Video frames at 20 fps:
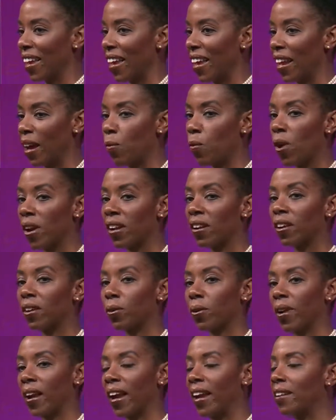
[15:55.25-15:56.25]
And I wanted to
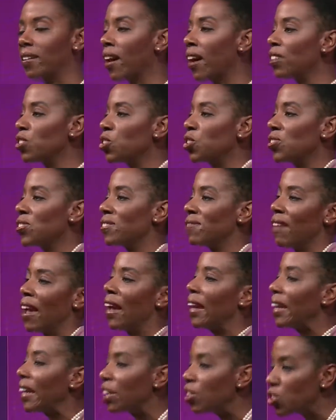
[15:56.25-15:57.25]
create not just
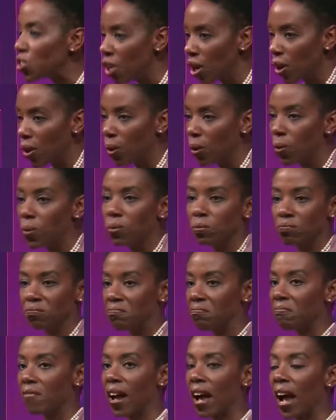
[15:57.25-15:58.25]
any show,
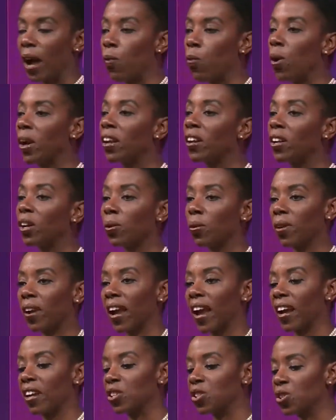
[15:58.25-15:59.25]
I wanted to
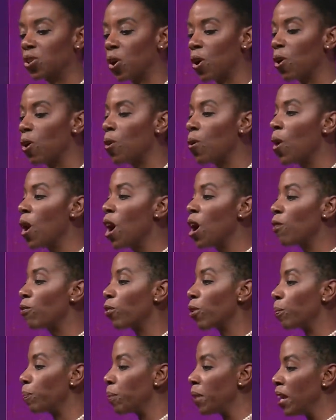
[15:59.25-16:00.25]
create a show
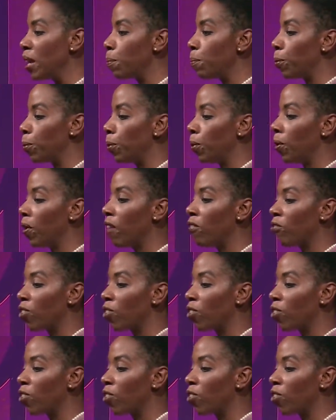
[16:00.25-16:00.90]
for people,